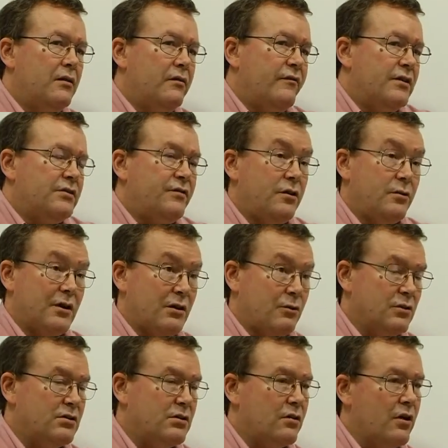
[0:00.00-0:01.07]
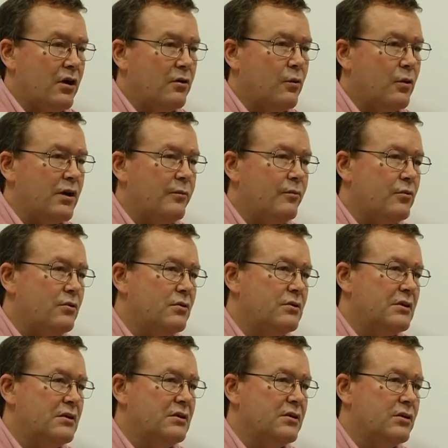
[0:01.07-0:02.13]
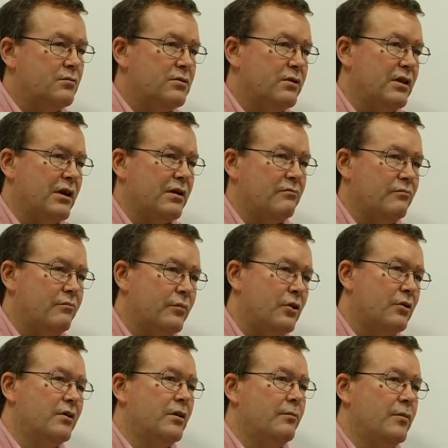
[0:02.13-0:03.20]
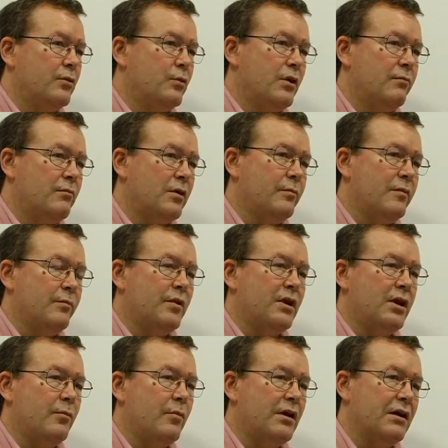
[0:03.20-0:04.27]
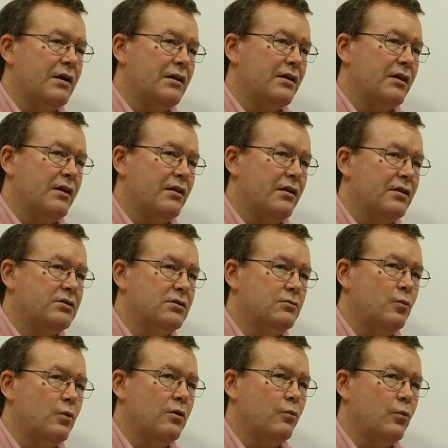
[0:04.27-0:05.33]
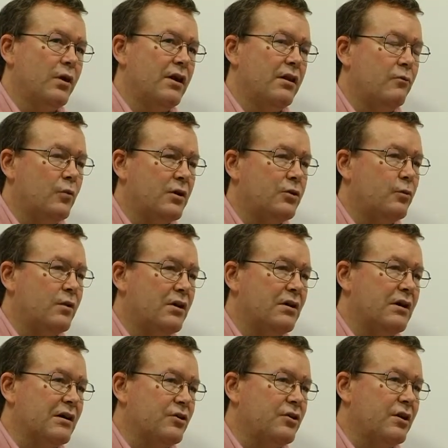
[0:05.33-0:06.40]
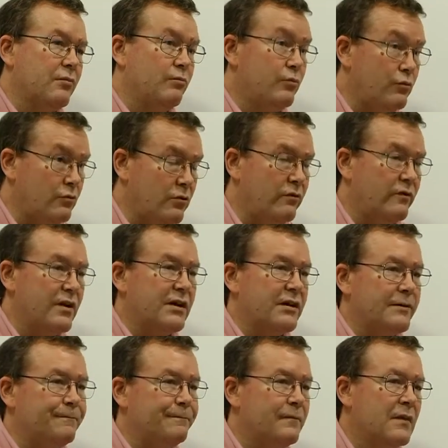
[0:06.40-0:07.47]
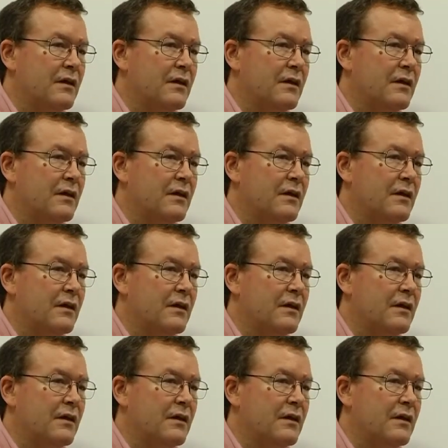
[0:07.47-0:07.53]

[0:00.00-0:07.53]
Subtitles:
The first few hours are quite important in terms of that bonding between mum and baby, and I think this is one way in which we can actually improve that.